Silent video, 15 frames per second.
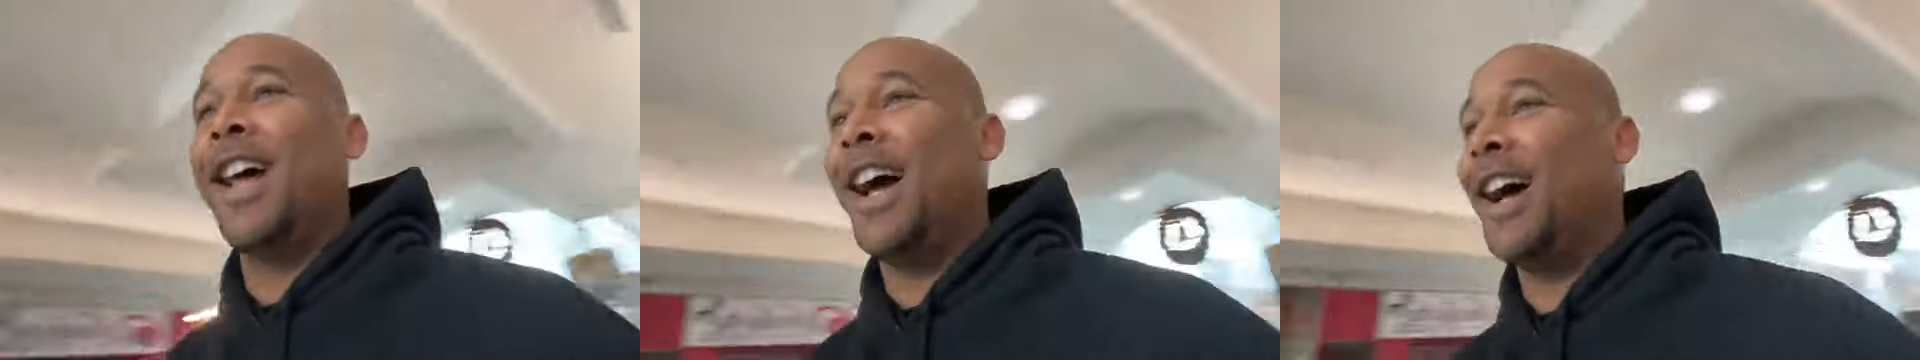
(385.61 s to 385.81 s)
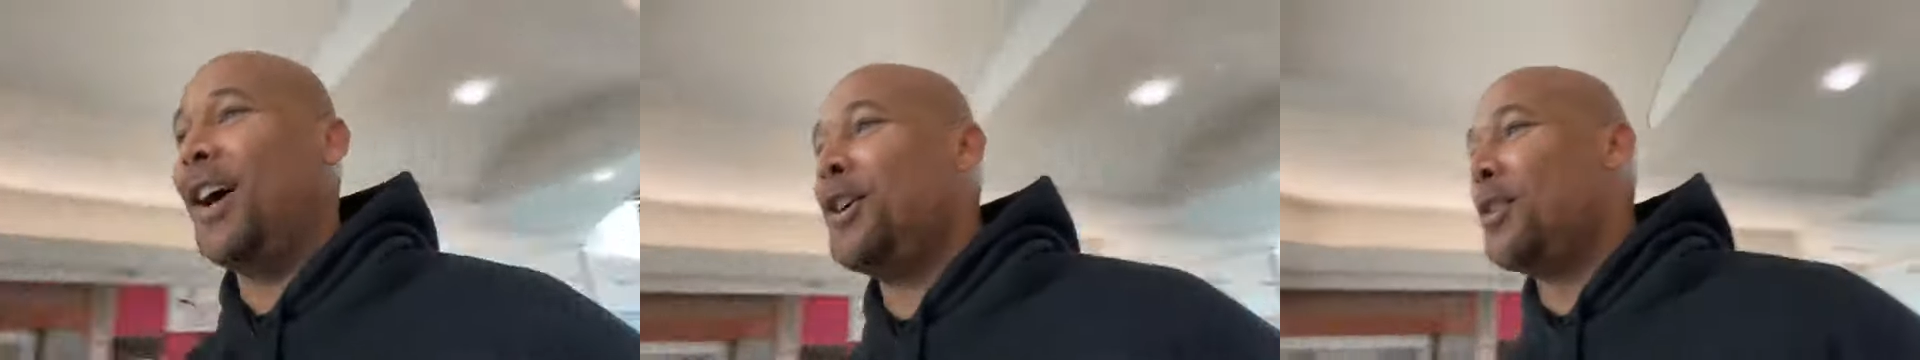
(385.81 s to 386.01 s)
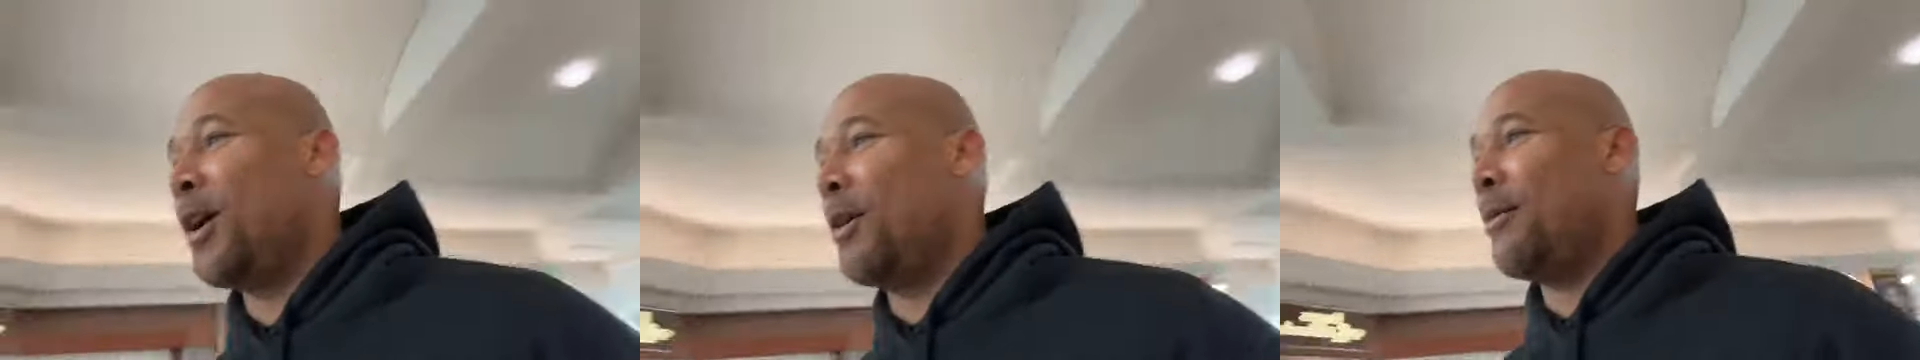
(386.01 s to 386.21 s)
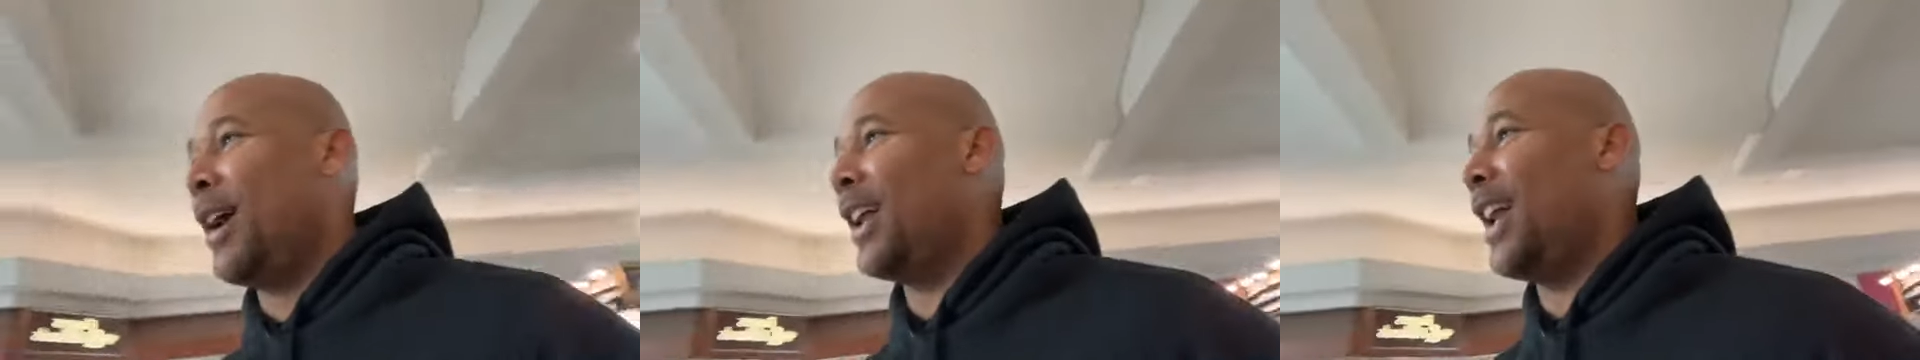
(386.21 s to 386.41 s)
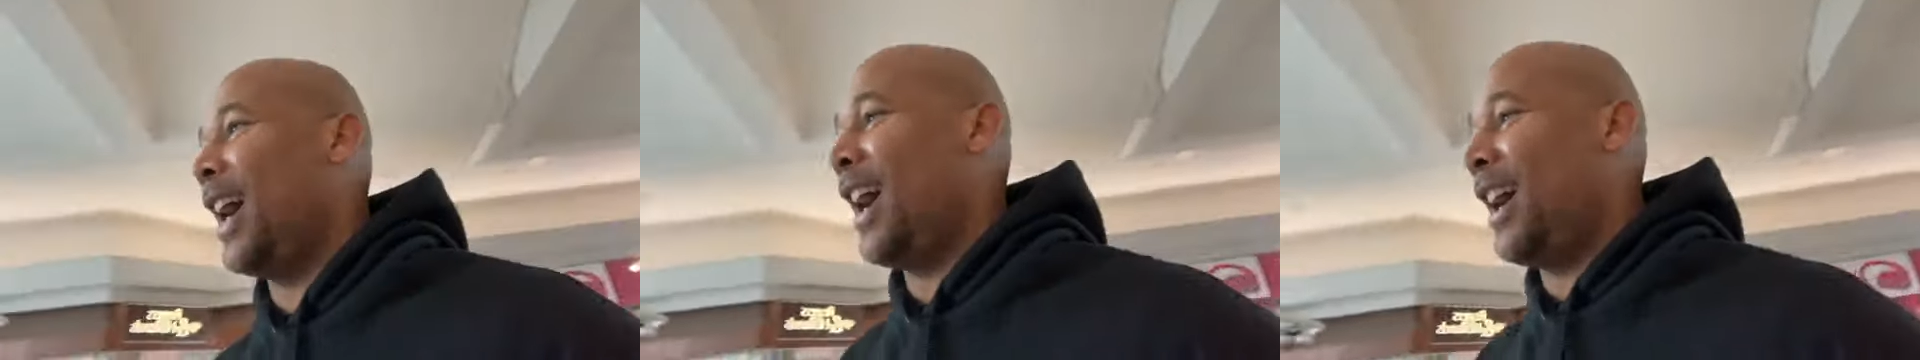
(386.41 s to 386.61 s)
now. Are you on
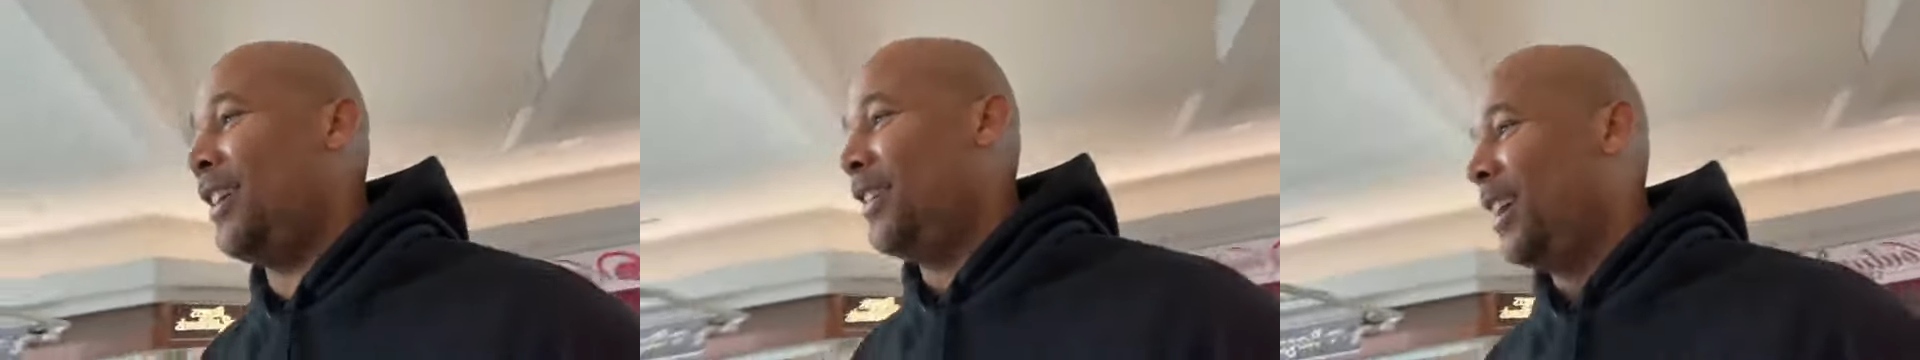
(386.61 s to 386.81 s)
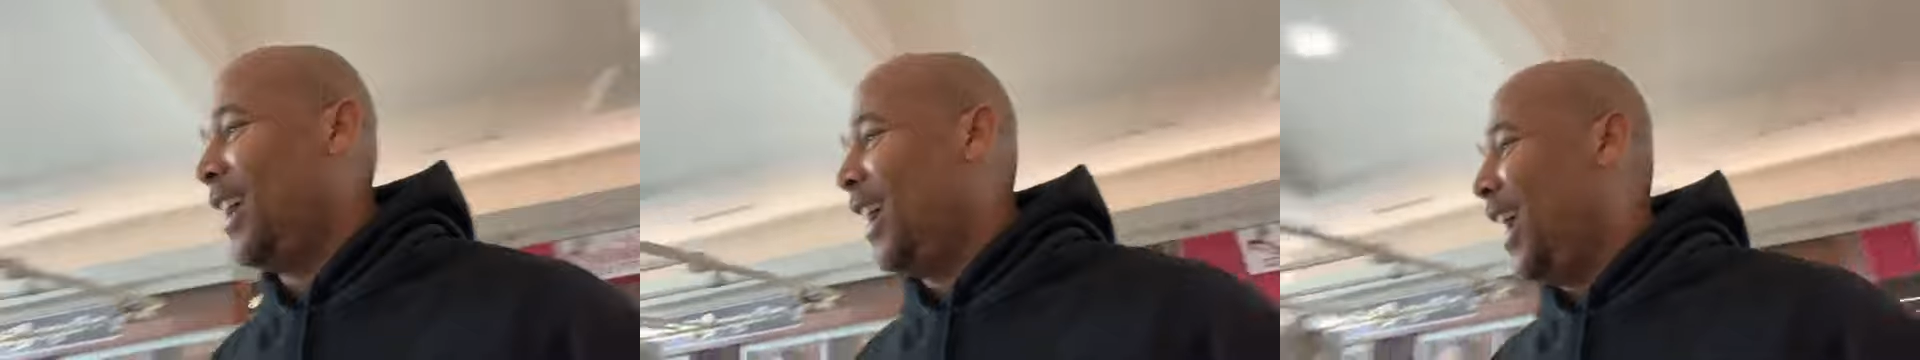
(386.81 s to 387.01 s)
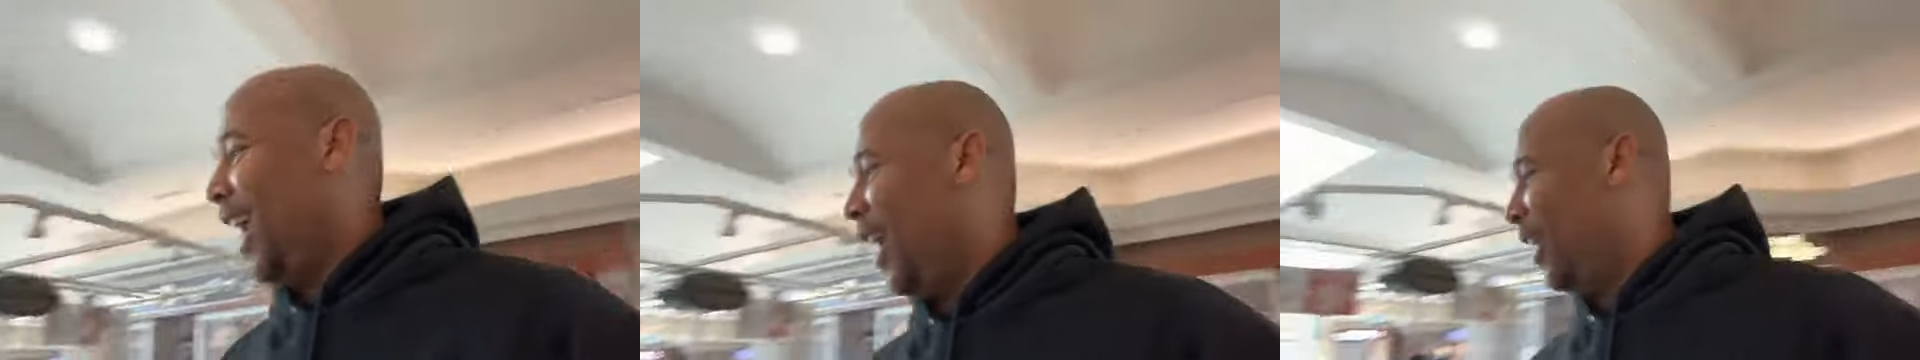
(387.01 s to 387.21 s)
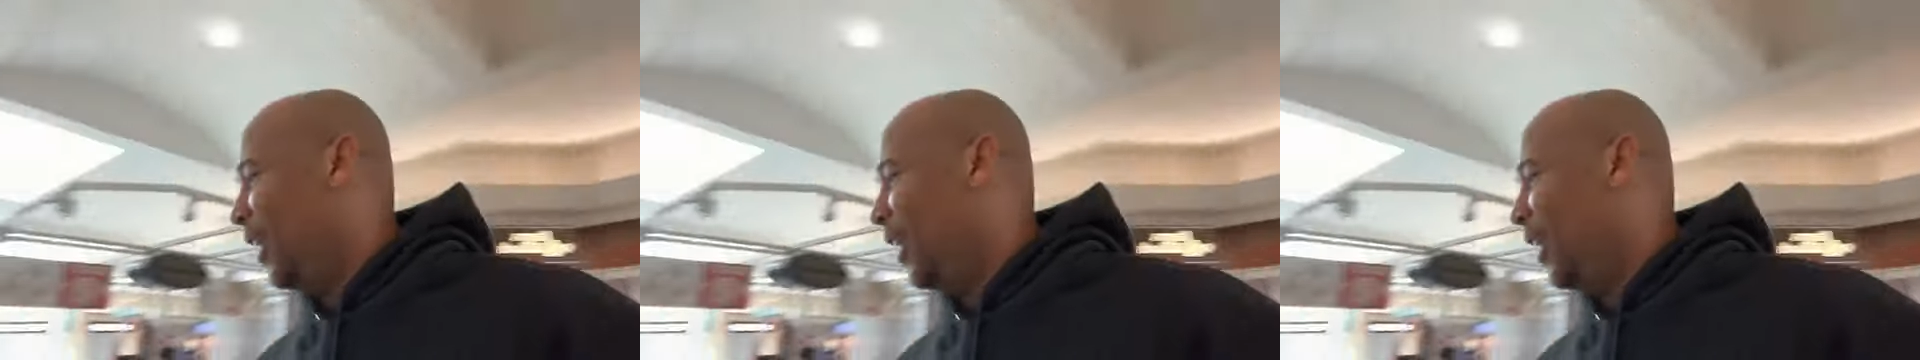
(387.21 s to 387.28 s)
my live? Yeah, I'm on